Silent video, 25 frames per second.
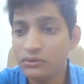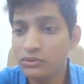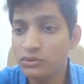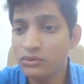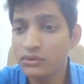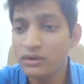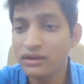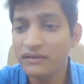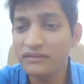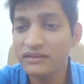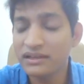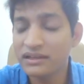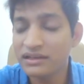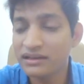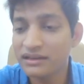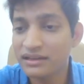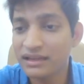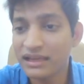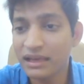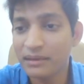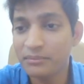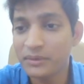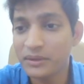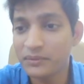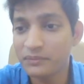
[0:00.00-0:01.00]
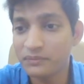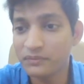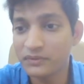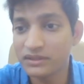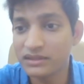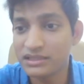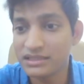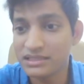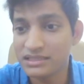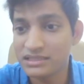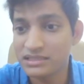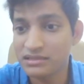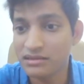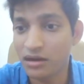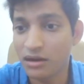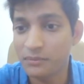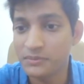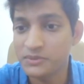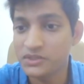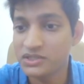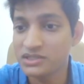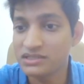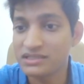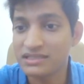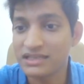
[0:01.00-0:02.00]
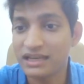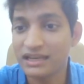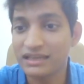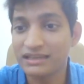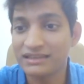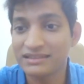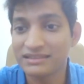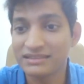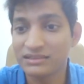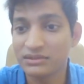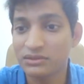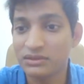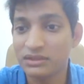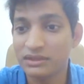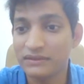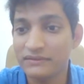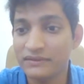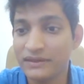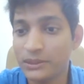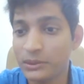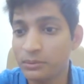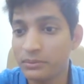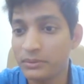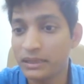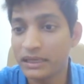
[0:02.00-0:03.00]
Whoever came up with this option selling is the only way to